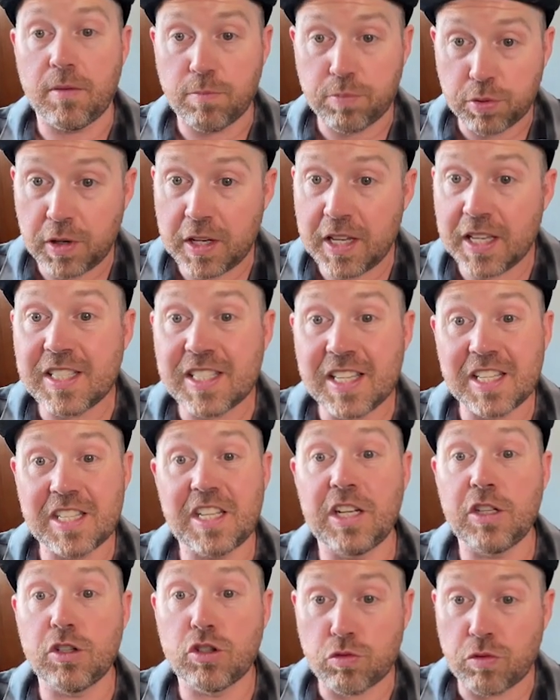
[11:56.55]
pre
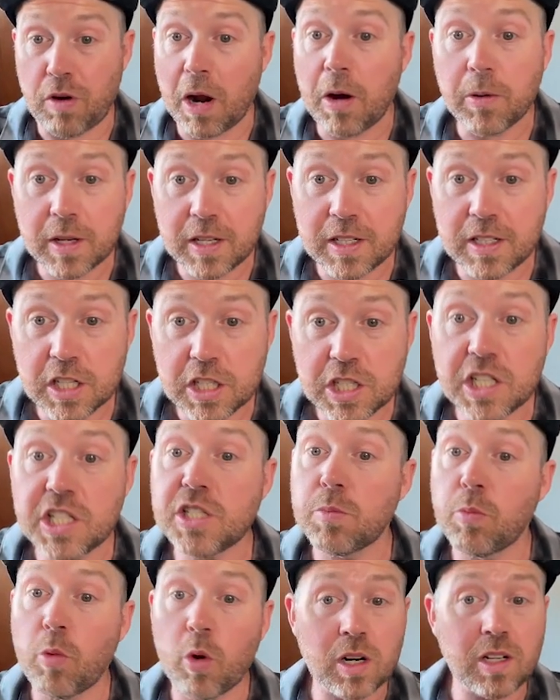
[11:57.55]
existing drought
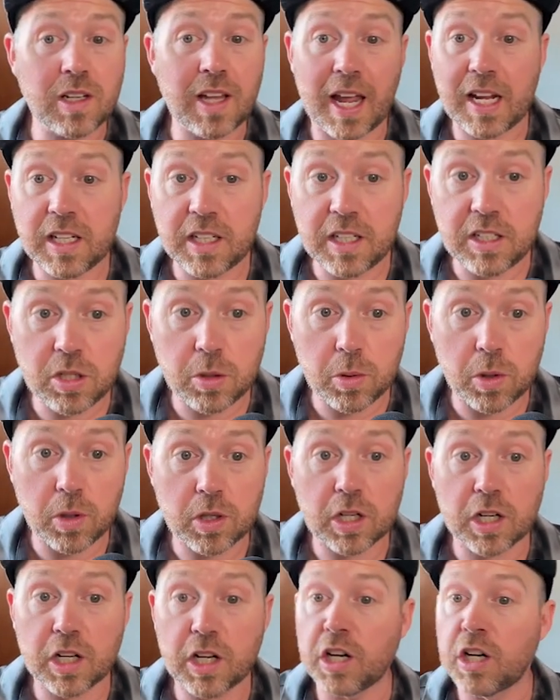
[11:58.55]
conditions more likely to
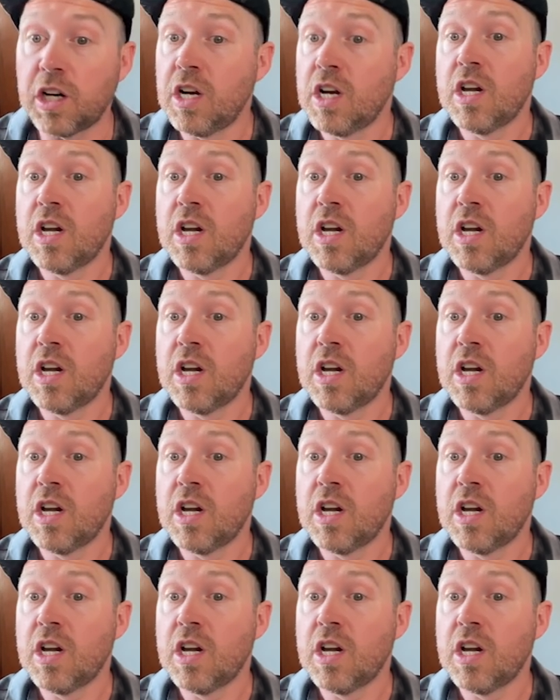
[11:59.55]
occur.